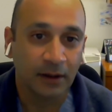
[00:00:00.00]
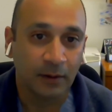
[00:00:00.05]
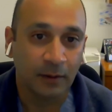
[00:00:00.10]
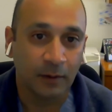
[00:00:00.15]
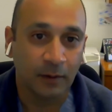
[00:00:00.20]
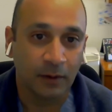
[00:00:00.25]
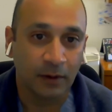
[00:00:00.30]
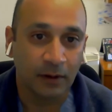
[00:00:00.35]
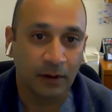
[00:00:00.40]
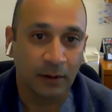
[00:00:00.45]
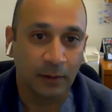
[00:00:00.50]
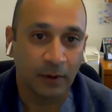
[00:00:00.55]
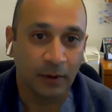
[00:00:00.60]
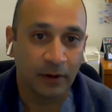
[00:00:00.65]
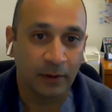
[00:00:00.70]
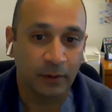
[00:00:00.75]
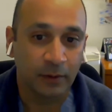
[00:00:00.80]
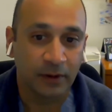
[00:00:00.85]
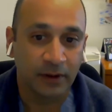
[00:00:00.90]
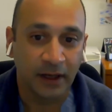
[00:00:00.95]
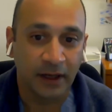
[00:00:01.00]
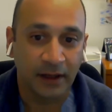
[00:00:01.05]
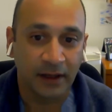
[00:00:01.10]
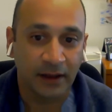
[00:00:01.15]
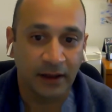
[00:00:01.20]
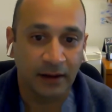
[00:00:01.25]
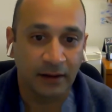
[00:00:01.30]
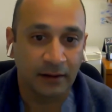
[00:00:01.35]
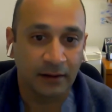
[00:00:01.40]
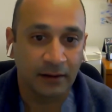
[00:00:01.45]
or whether we're
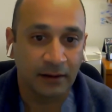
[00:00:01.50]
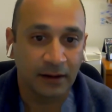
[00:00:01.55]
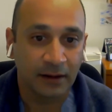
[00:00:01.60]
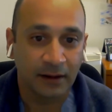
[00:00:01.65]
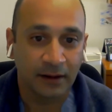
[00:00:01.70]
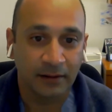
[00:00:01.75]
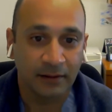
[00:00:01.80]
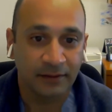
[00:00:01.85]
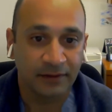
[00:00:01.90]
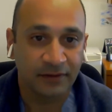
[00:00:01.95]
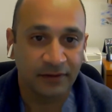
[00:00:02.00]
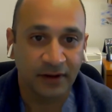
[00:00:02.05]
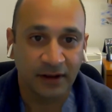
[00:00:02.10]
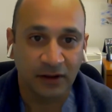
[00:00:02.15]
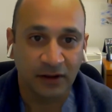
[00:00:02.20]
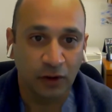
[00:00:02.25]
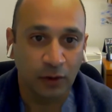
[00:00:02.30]
taking a sick